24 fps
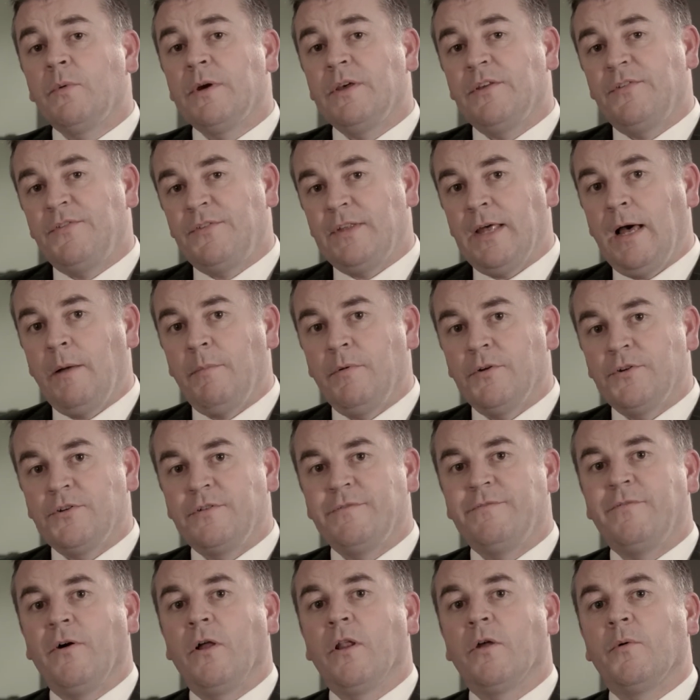we
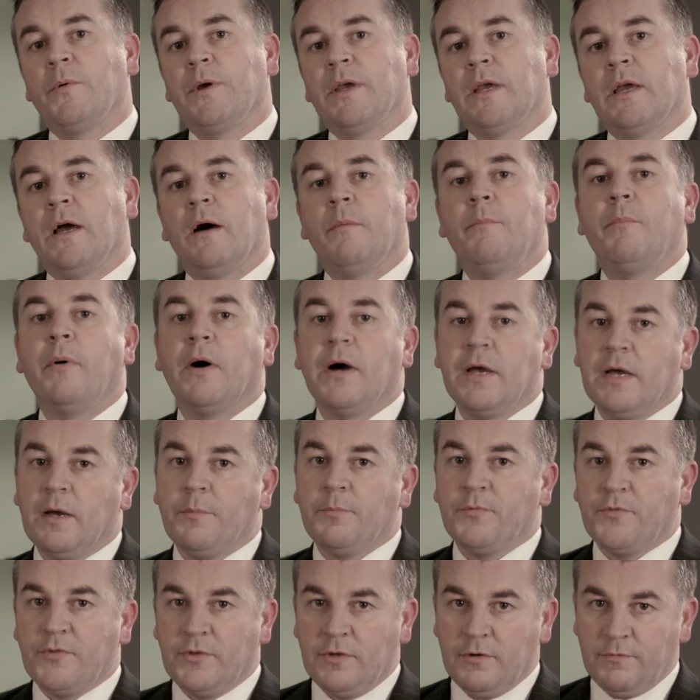establish following a
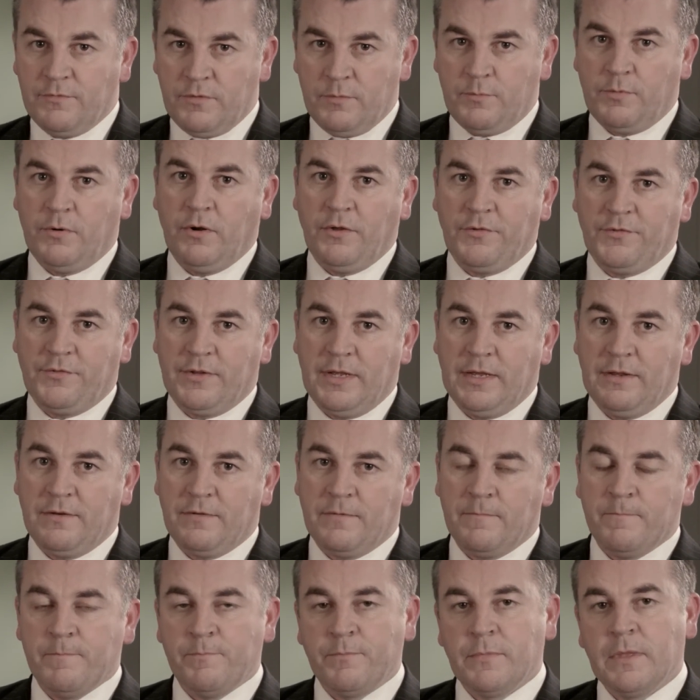biopsy of the prostate.